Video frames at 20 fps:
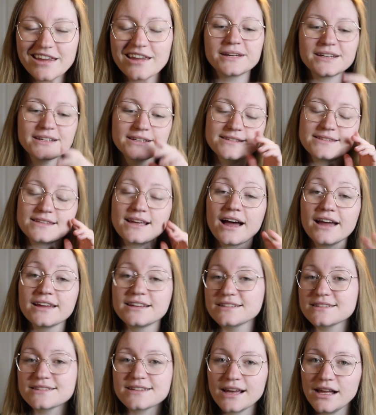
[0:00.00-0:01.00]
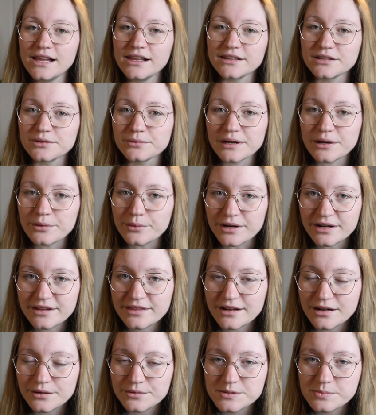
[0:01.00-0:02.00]
because I didn't tell anyone at work
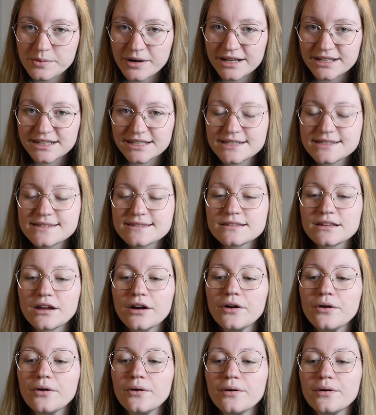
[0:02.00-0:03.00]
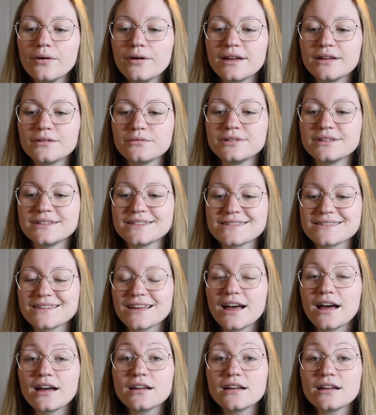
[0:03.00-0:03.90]
that I was pregnant, so it was